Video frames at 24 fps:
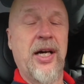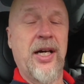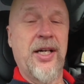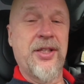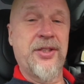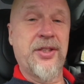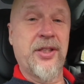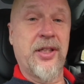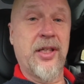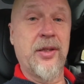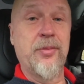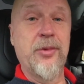
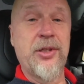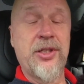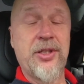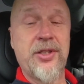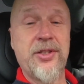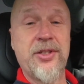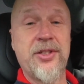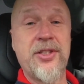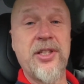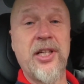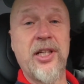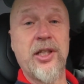as a
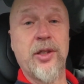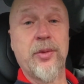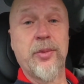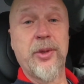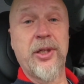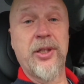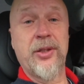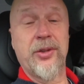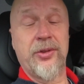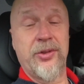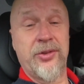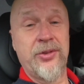commission sale,
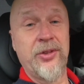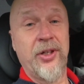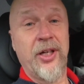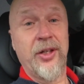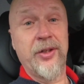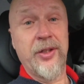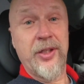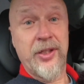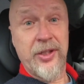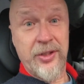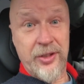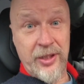because not
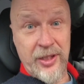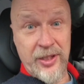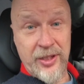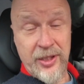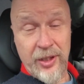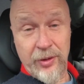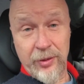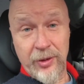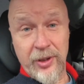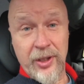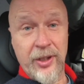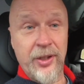only does he
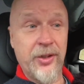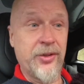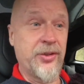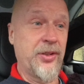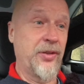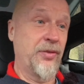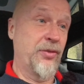sell cars,